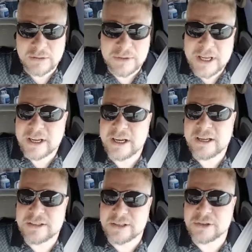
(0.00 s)
Hey
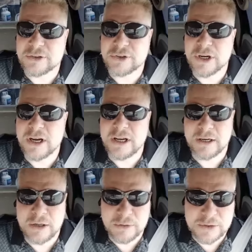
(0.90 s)
guys, this is John,
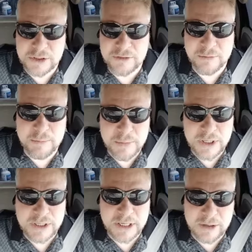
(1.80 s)
host of
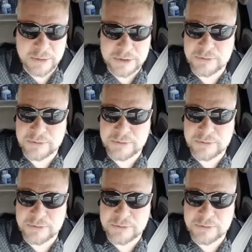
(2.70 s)
MGTOW is